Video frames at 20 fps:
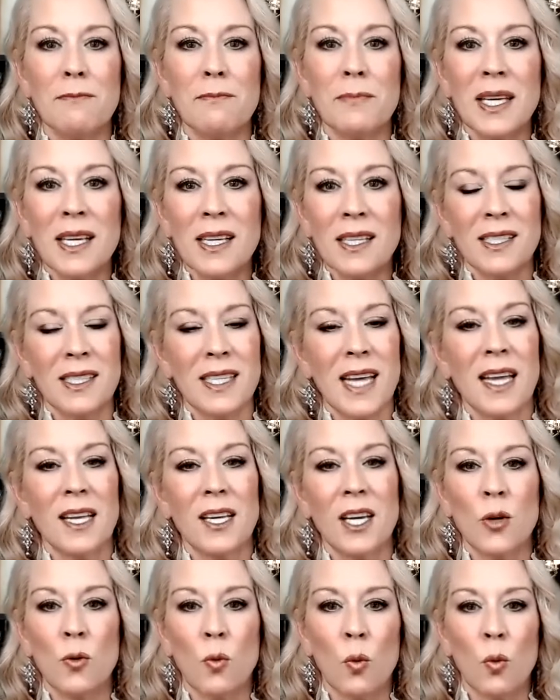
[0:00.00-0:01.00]
peak state,
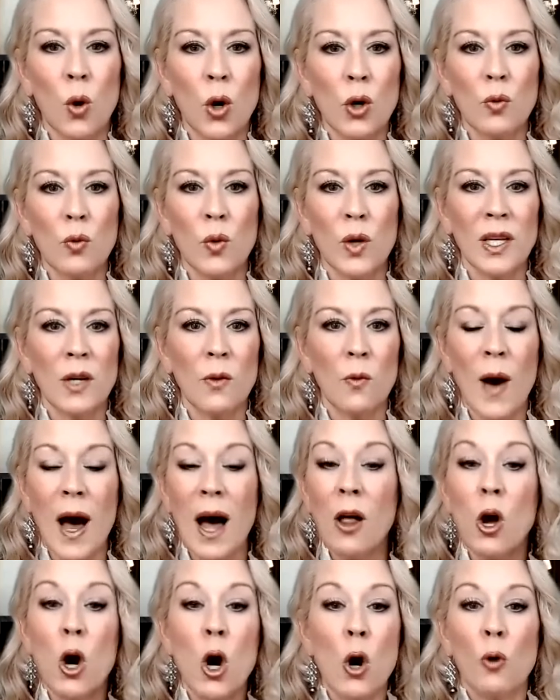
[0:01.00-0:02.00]
can work really well,